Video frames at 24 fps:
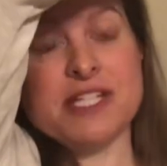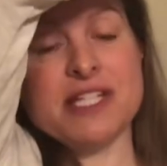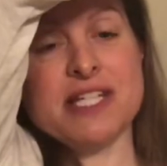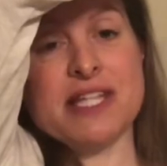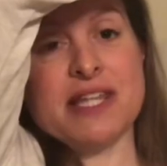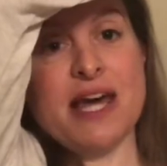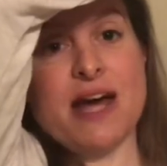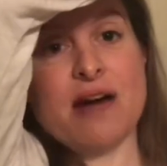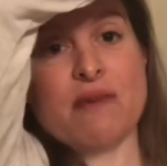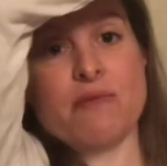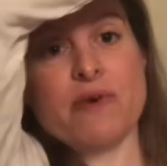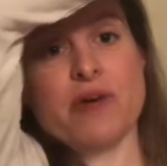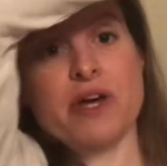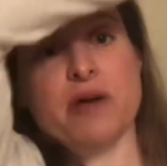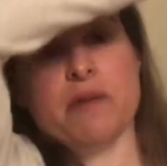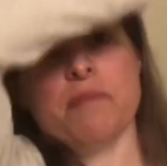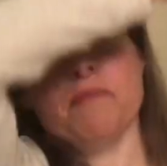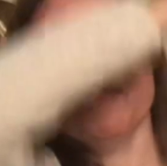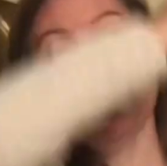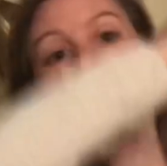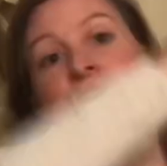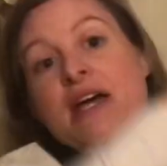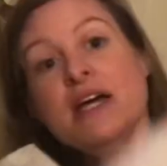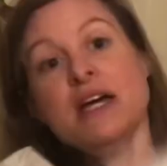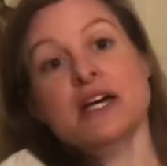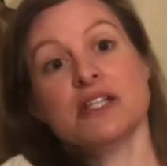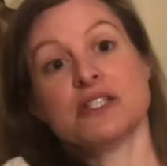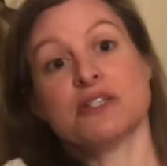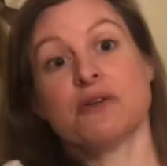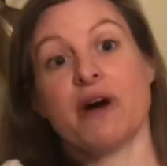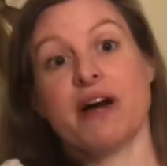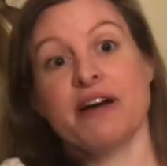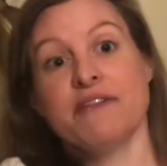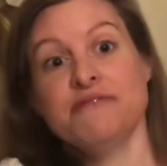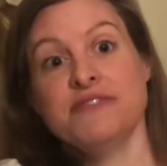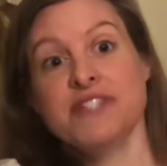to that room. So
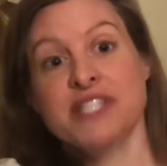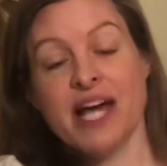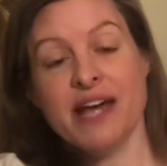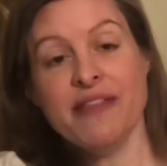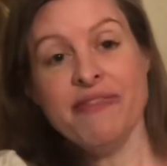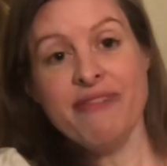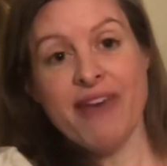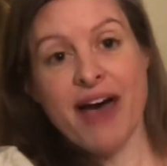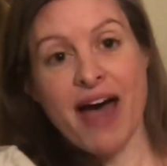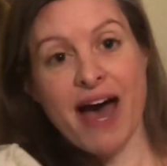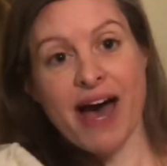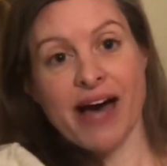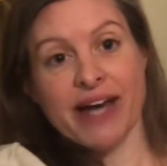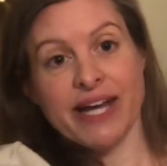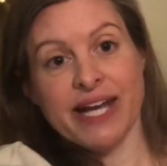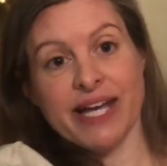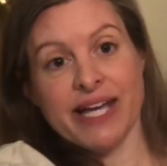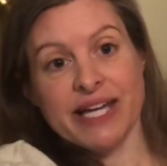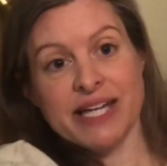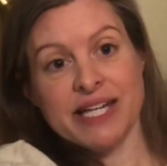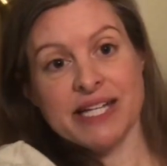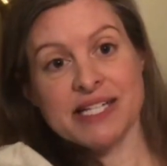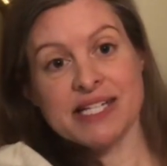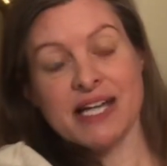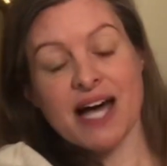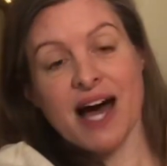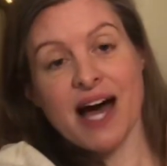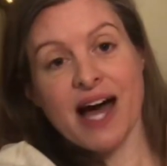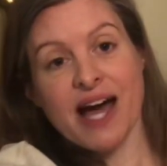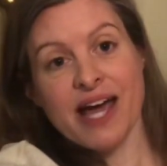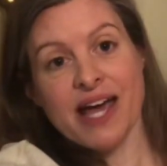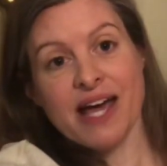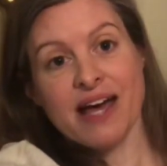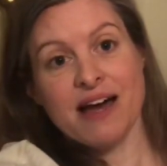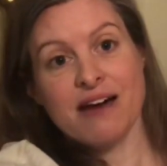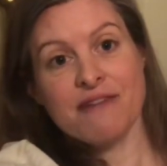I've done that, and I
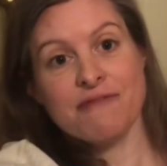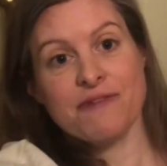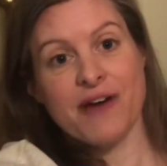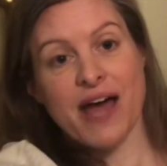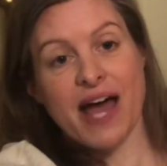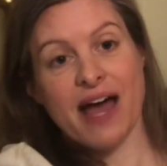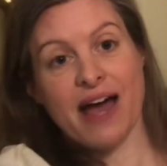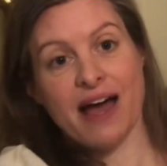have